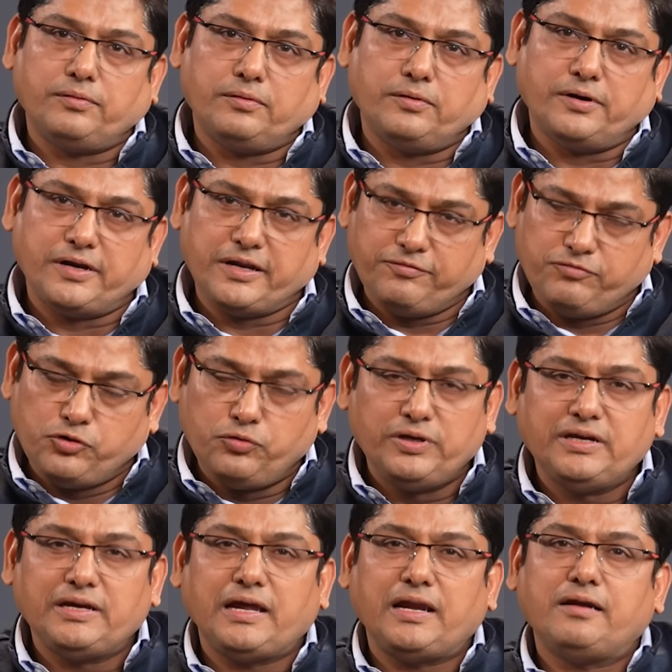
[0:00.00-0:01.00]

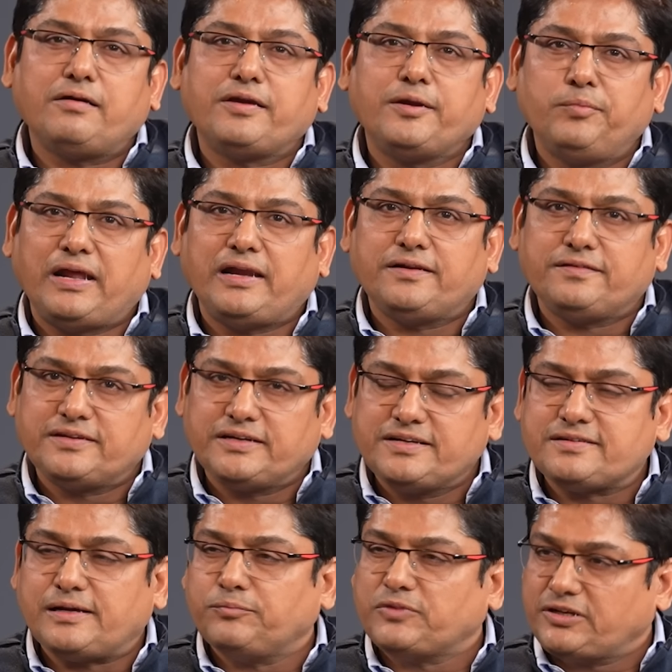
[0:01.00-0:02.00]
reviewing and rebalancing
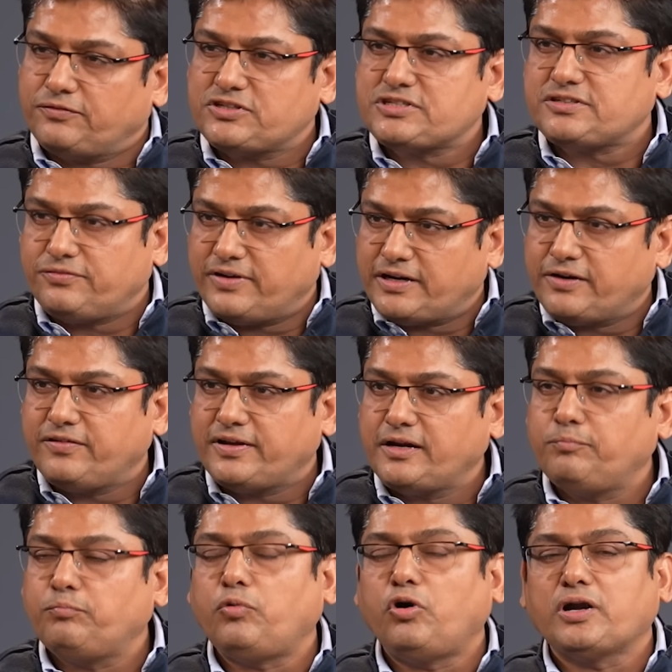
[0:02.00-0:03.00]
is something which is very, very
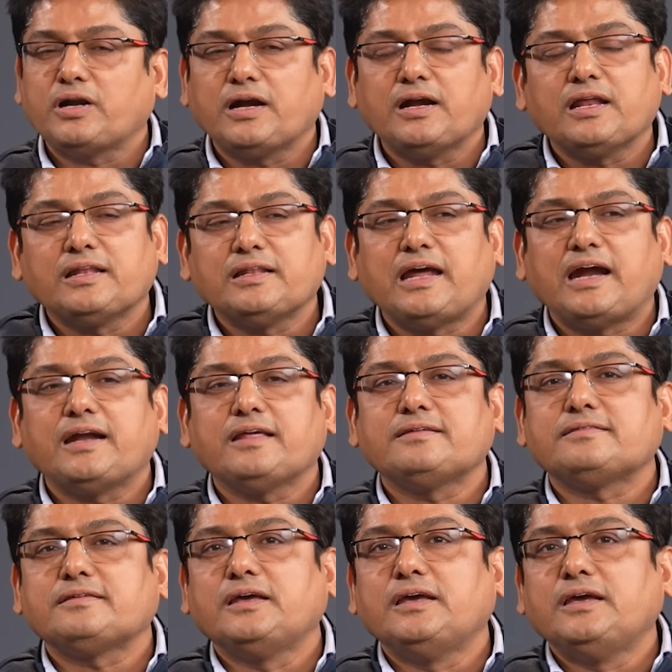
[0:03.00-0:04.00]
important, and that is